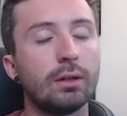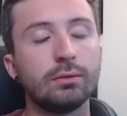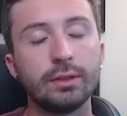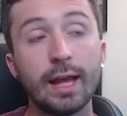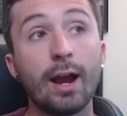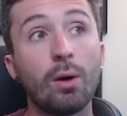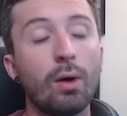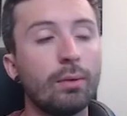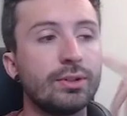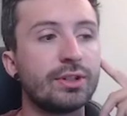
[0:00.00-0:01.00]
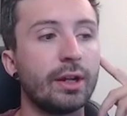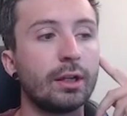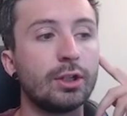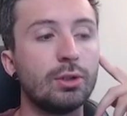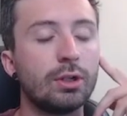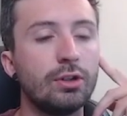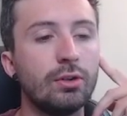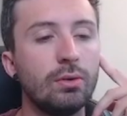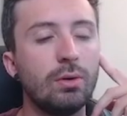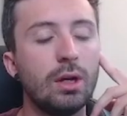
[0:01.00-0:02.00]
now, I would say, because you can
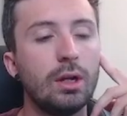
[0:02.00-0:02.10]
do